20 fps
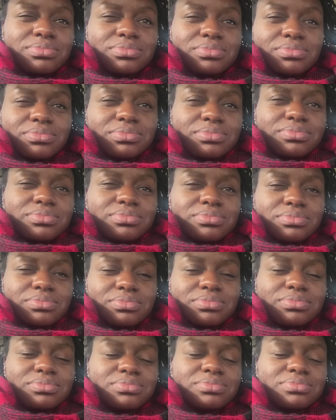That's
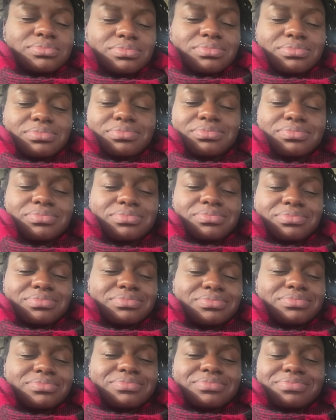fattening.
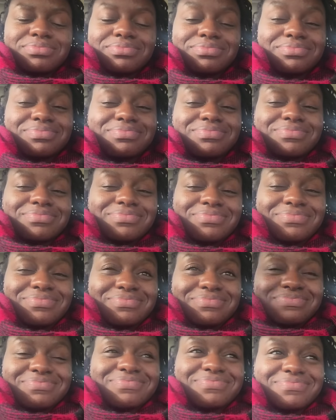
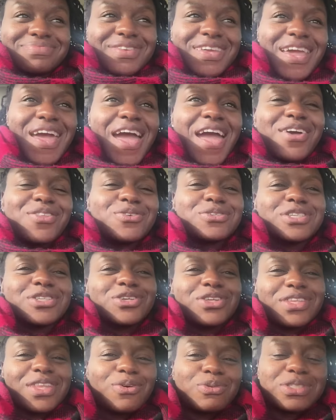Mm. Okay, there,
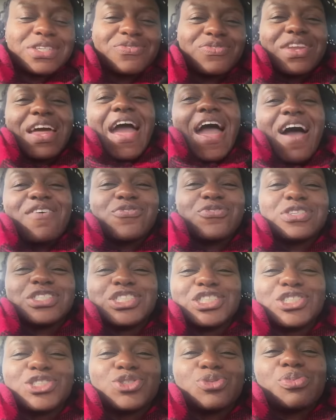there, was even half of a
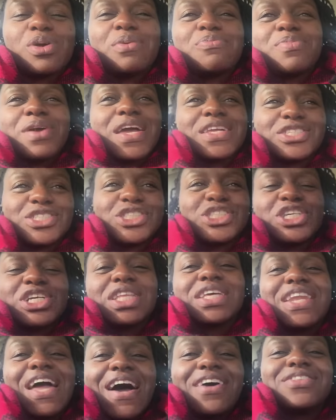gingerbread man
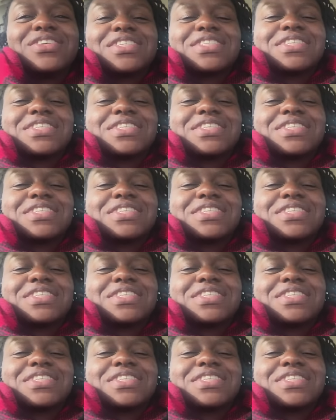chilling out the